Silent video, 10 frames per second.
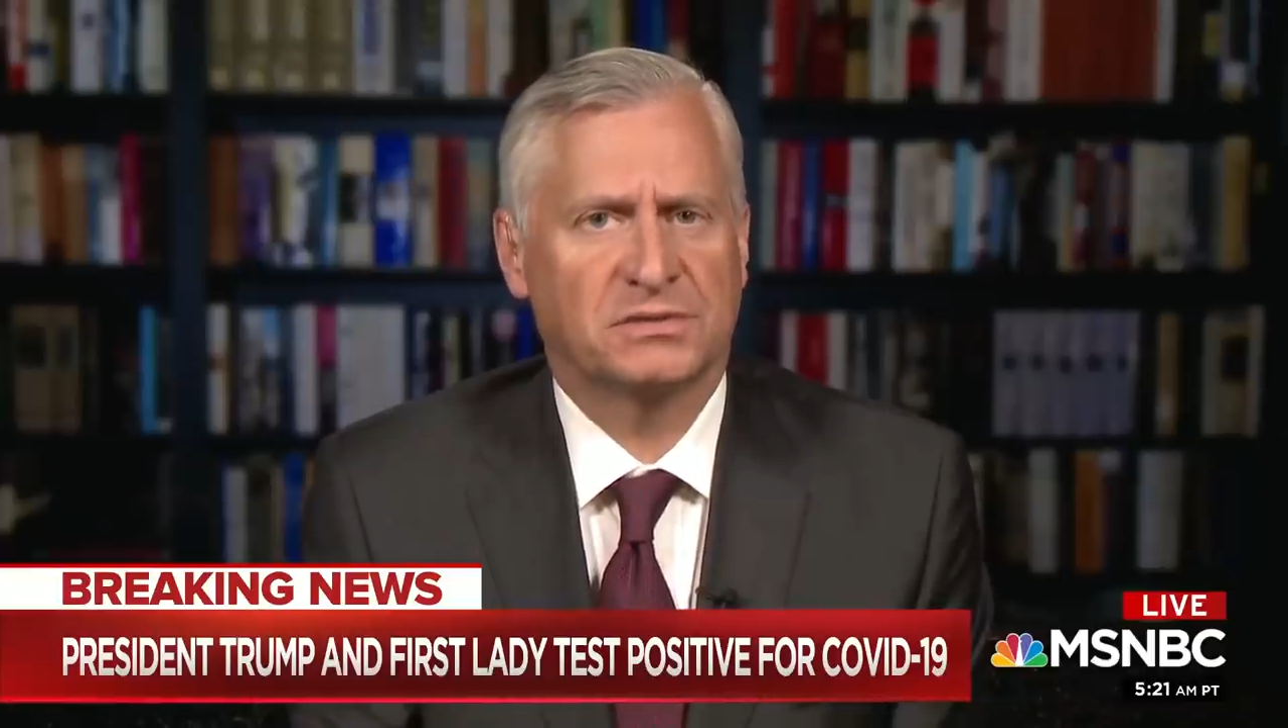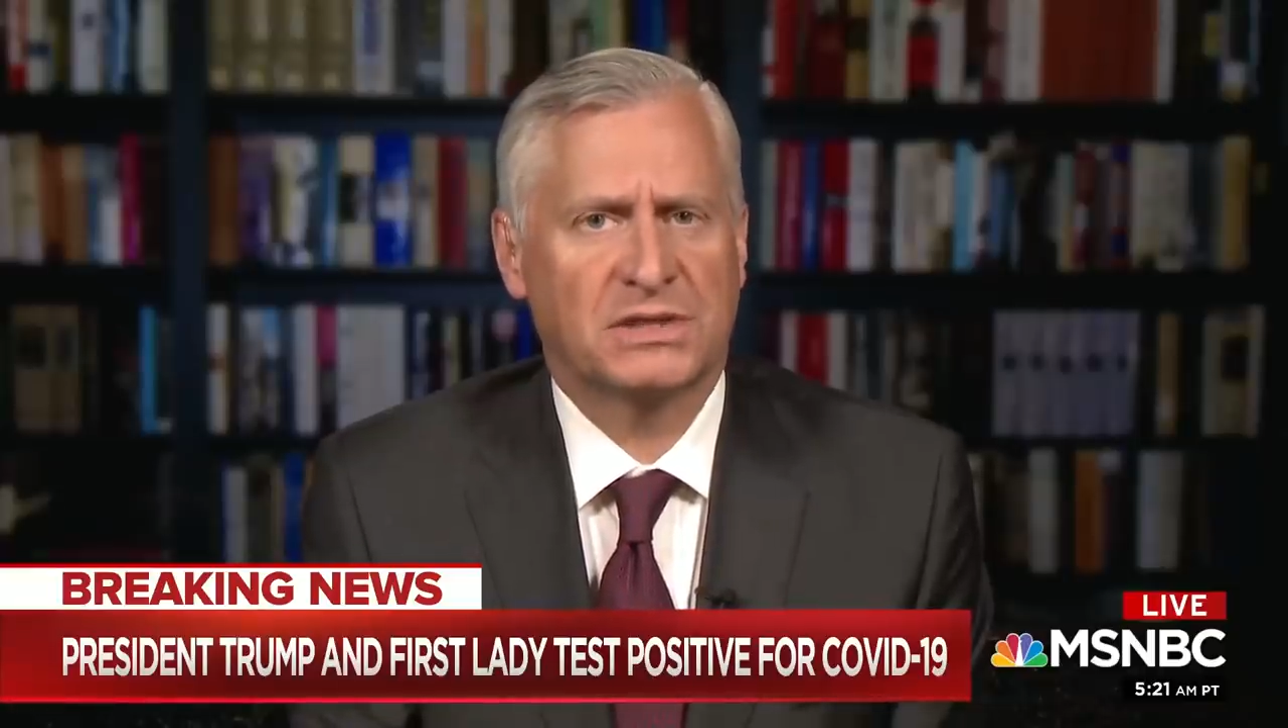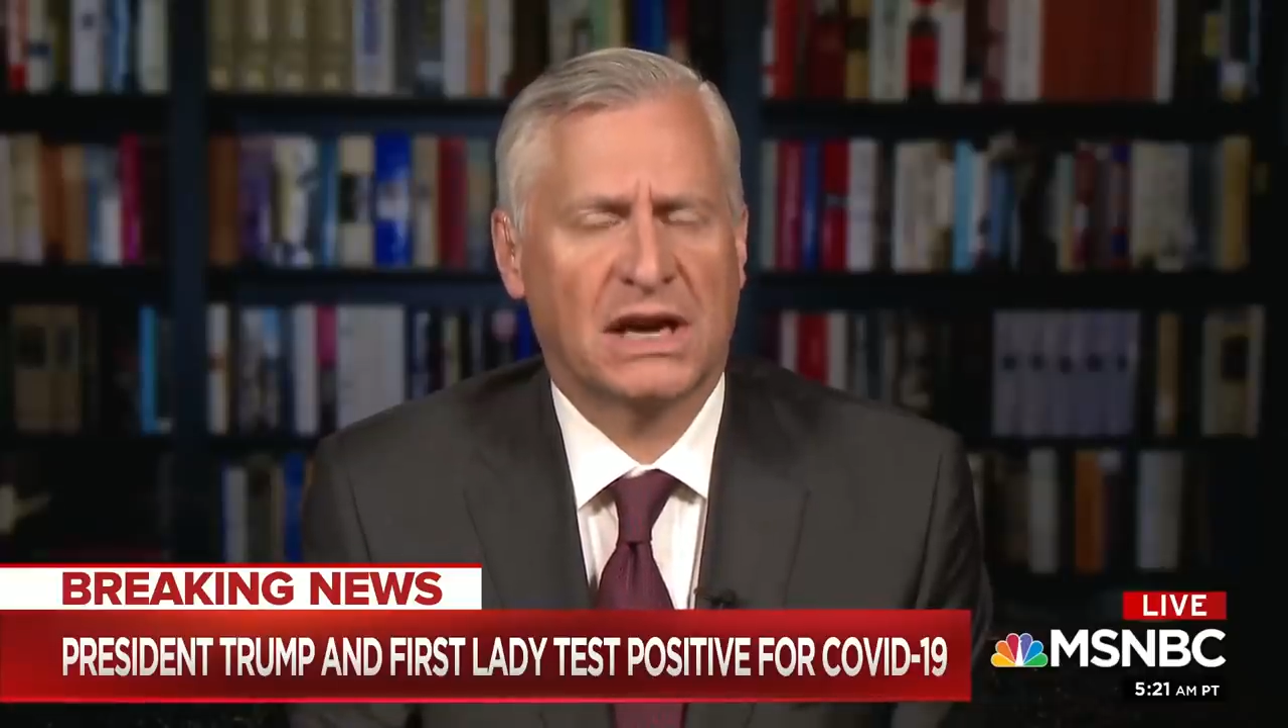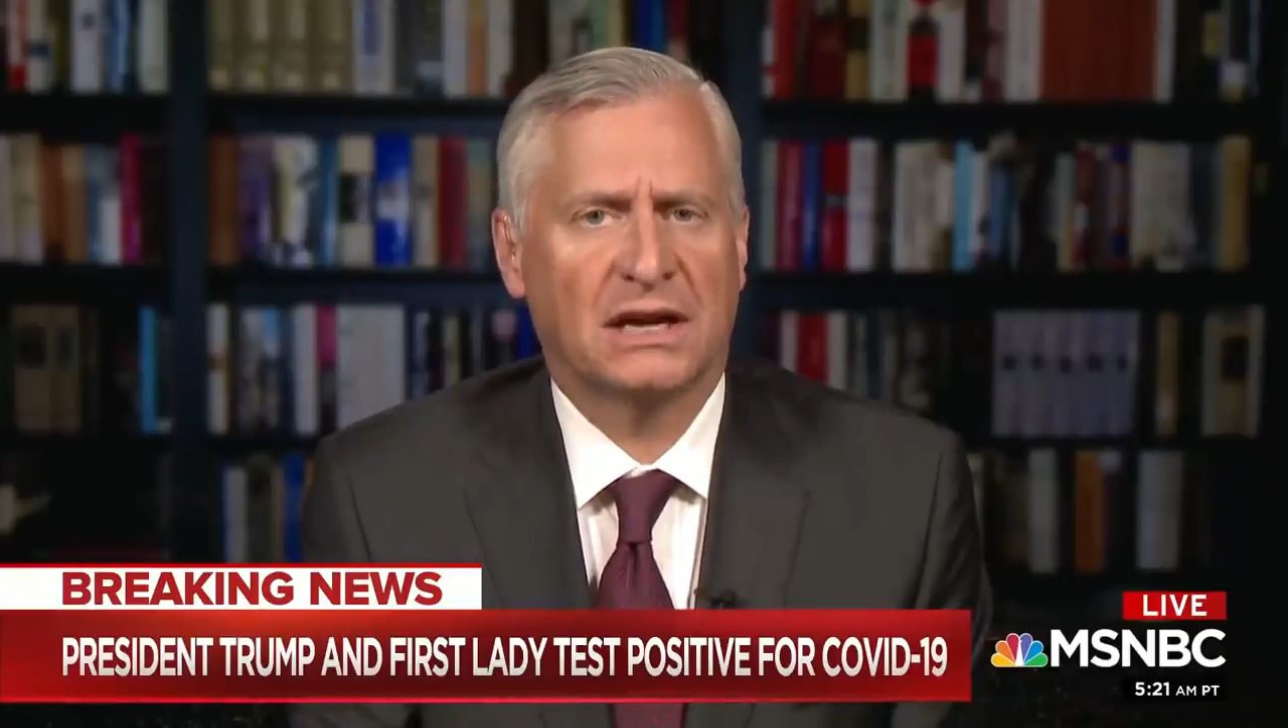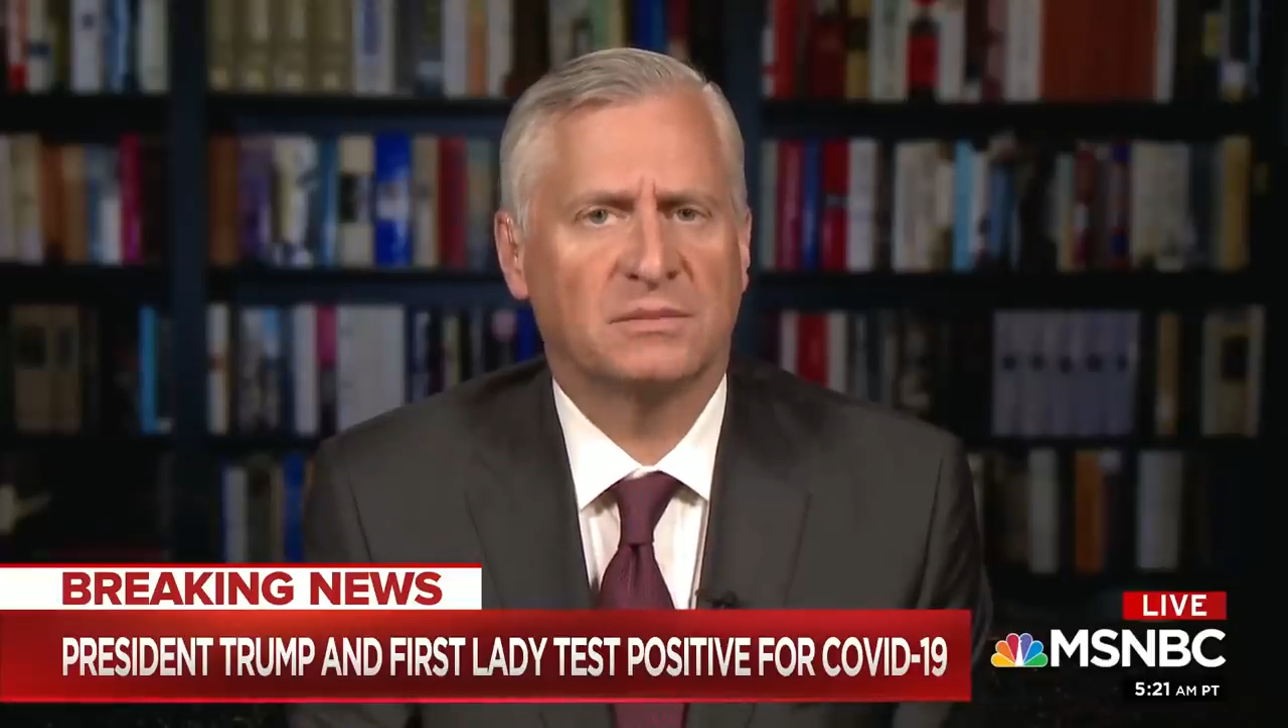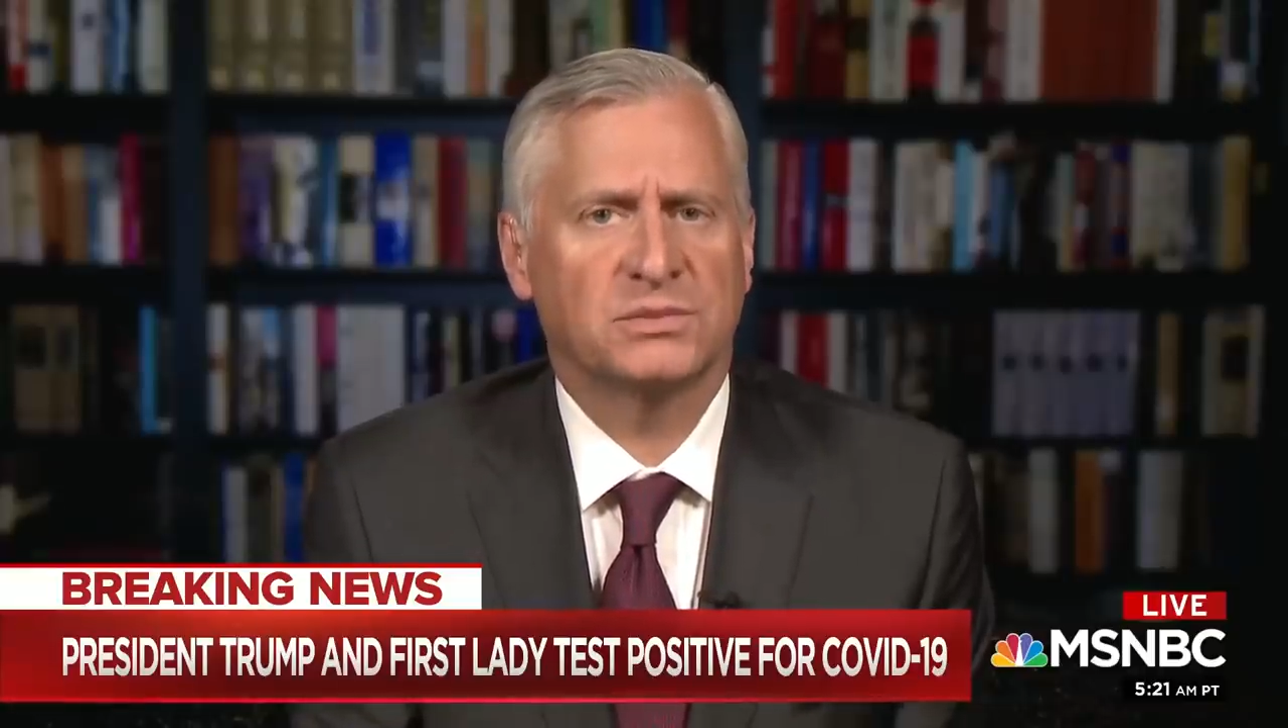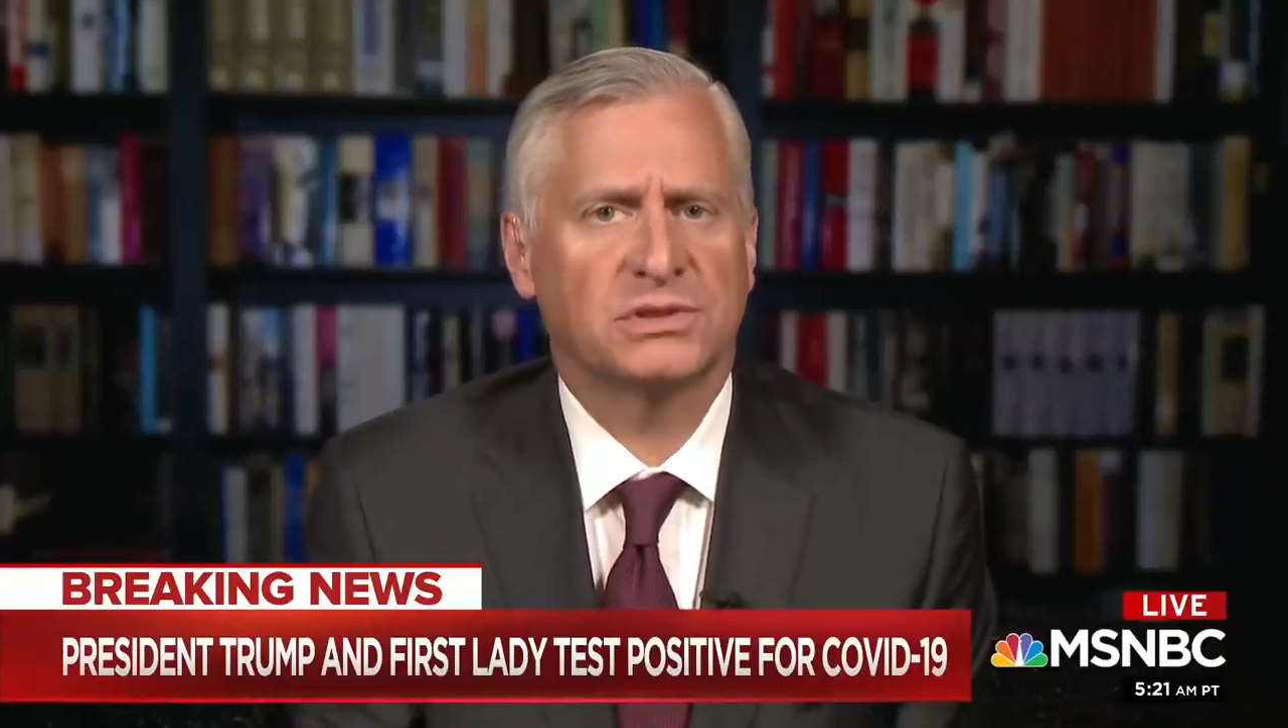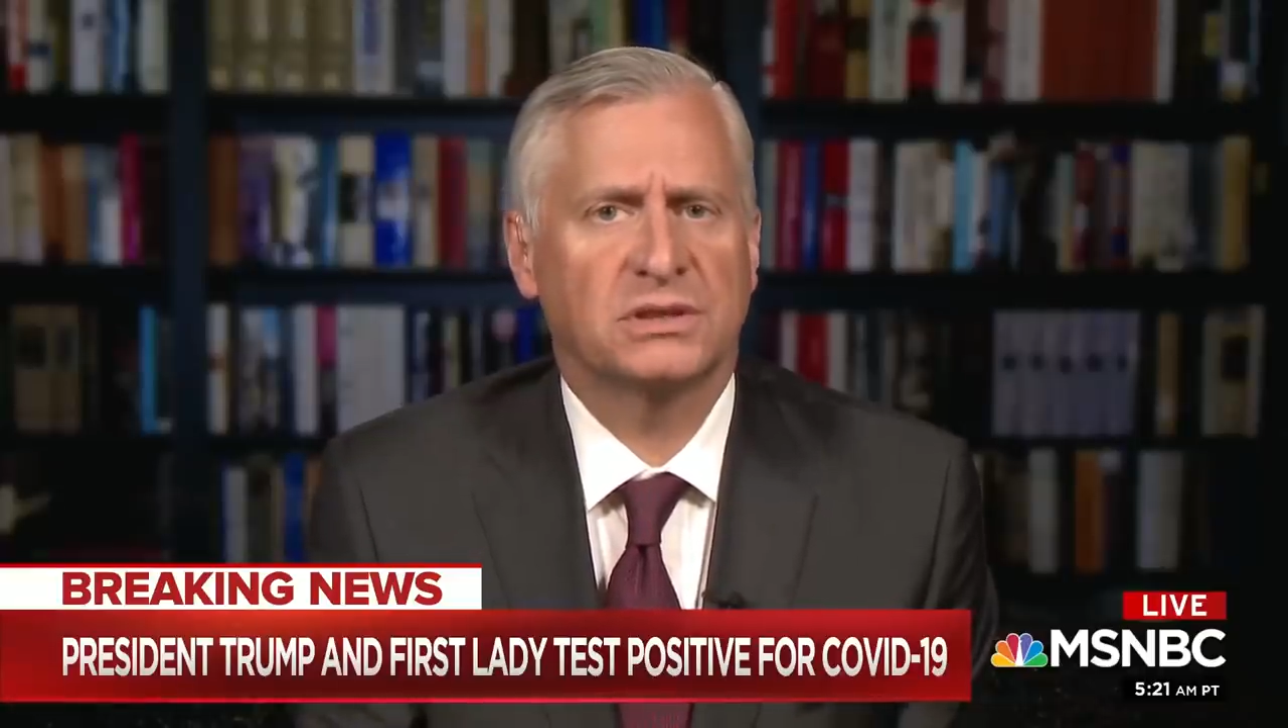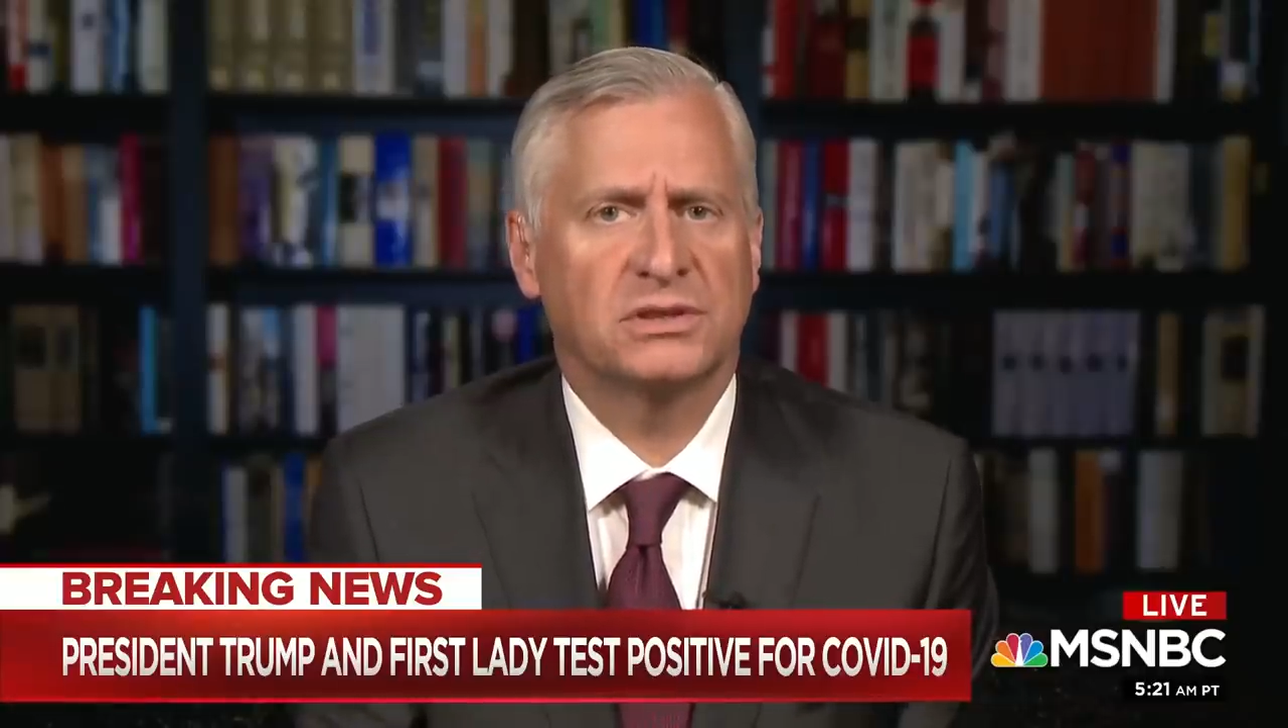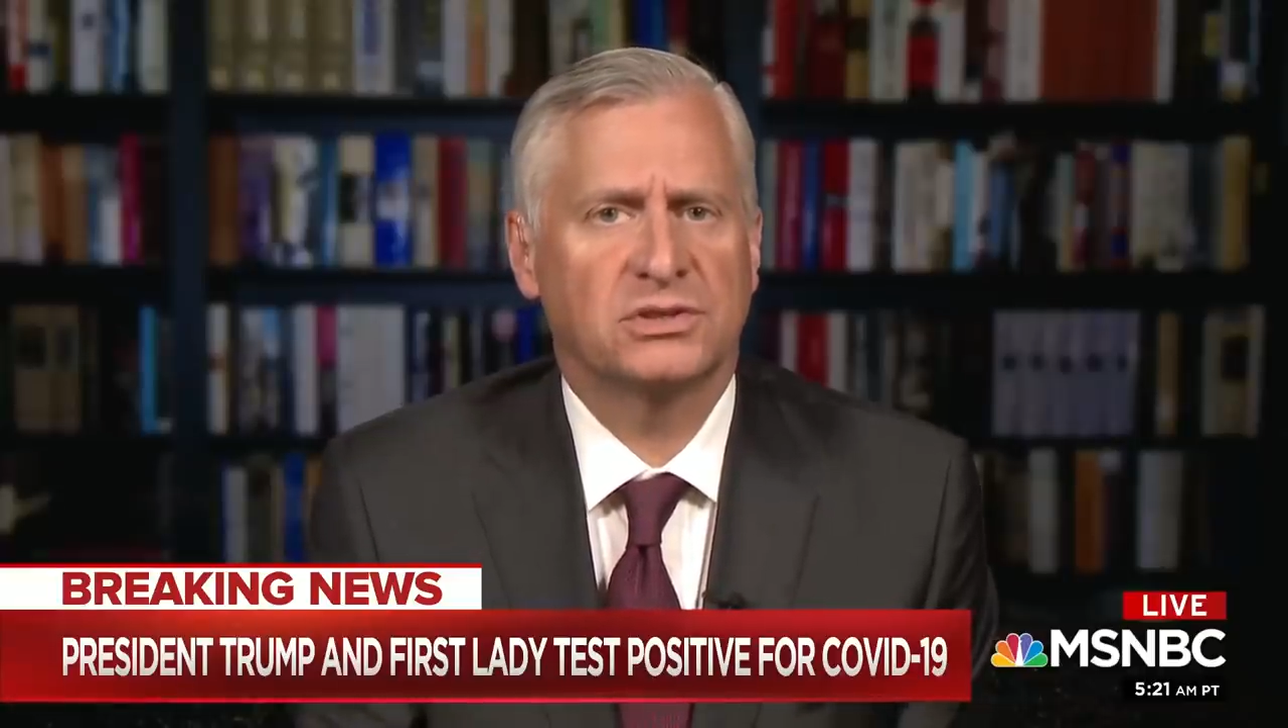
of times,